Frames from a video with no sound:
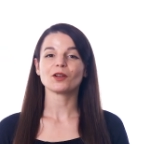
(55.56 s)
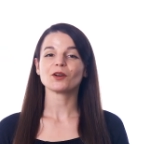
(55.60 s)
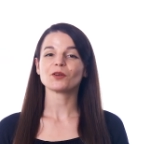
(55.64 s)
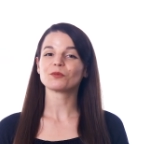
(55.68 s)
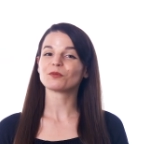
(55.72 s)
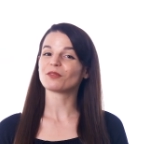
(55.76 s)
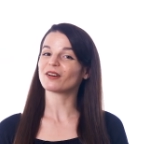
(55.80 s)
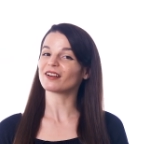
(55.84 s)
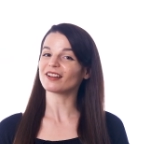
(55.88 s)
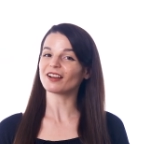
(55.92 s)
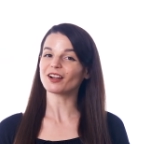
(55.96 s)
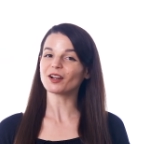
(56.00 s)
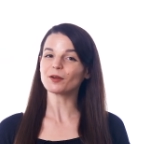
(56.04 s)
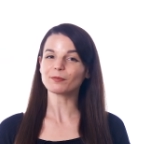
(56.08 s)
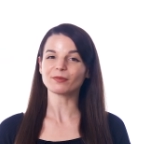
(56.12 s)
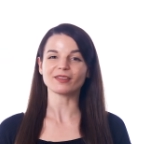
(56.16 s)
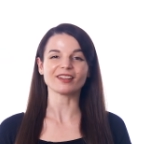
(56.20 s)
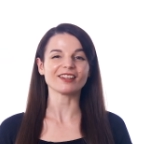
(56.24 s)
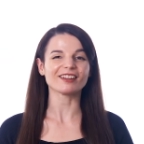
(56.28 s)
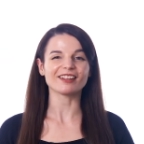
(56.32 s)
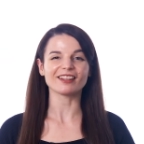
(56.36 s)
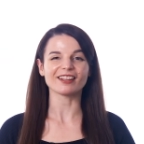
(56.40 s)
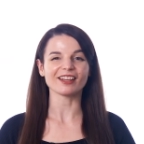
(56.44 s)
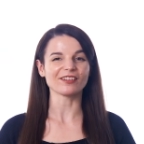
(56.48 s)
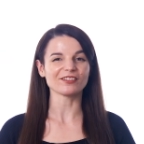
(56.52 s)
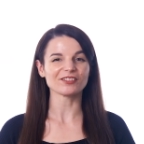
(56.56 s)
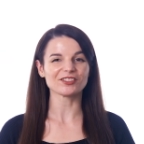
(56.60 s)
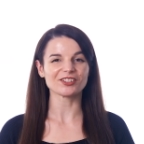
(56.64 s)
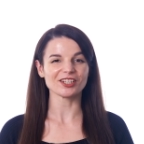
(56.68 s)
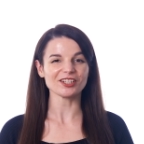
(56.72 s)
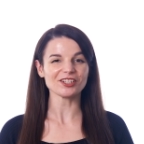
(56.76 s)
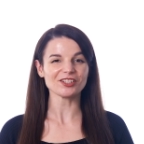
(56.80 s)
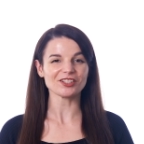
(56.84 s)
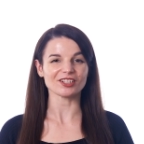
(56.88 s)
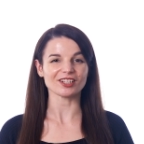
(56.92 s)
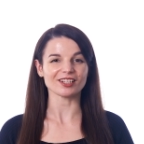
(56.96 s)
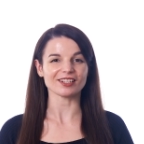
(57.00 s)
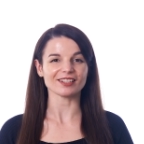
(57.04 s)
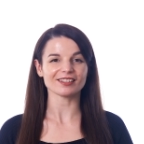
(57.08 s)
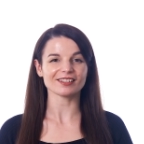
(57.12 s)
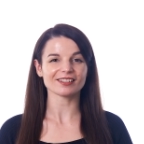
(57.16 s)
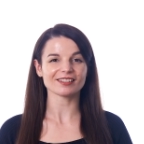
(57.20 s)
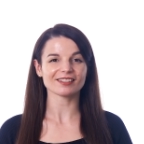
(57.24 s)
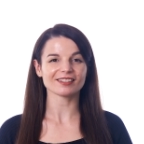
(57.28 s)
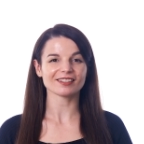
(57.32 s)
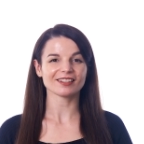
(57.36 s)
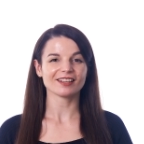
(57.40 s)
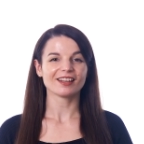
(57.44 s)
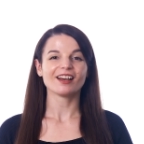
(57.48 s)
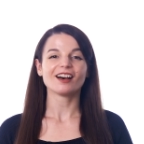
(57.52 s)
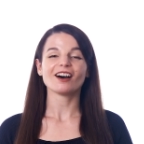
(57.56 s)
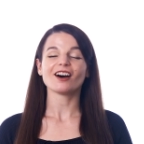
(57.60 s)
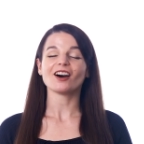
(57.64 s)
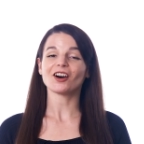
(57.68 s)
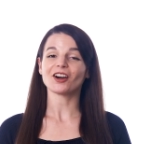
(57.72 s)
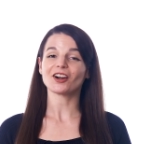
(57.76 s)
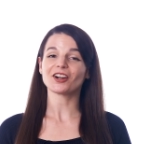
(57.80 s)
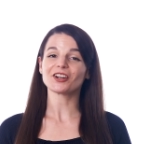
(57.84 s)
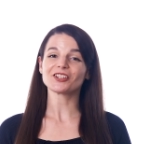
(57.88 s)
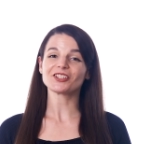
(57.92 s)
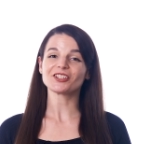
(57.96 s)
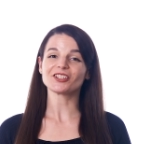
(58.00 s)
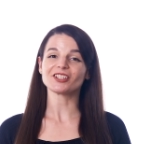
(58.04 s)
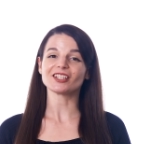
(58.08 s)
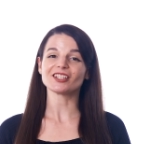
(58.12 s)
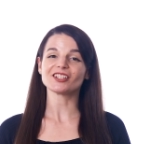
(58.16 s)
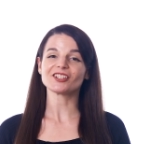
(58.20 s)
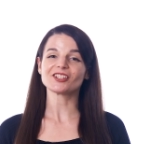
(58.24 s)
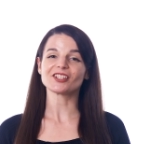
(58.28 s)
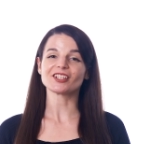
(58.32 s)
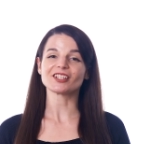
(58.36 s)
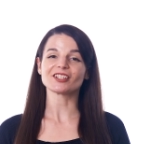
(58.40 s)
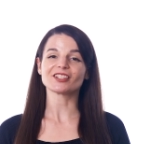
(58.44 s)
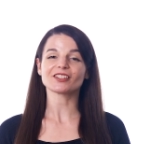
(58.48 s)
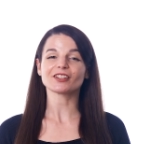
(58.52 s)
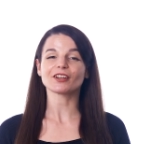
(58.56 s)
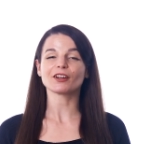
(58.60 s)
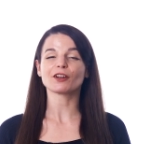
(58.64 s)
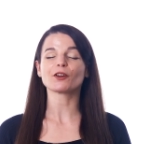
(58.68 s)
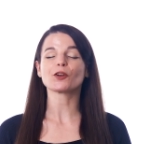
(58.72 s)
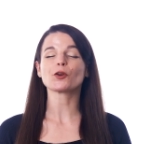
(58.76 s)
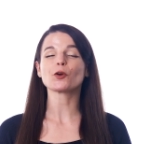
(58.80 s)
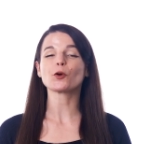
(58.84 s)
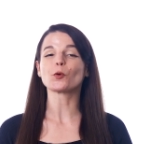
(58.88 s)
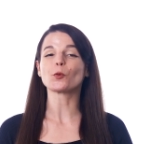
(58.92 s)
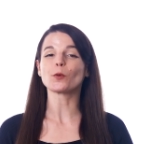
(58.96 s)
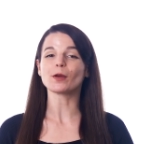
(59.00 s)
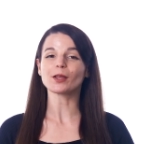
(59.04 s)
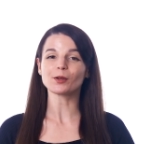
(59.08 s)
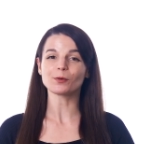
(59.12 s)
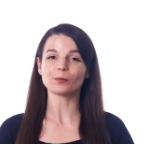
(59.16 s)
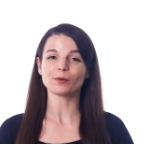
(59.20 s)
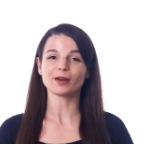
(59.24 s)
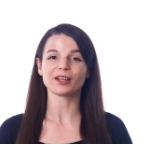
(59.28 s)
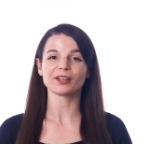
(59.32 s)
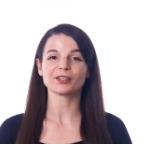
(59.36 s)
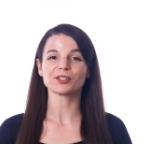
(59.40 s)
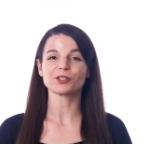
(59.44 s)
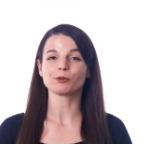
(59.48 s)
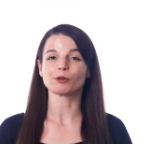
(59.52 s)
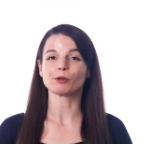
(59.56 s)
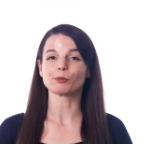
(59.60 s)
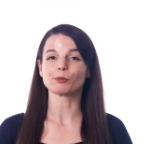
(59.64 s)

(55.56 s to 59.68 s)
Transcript: What are PDF cheat sheets? Our cheat sheets are a quick way to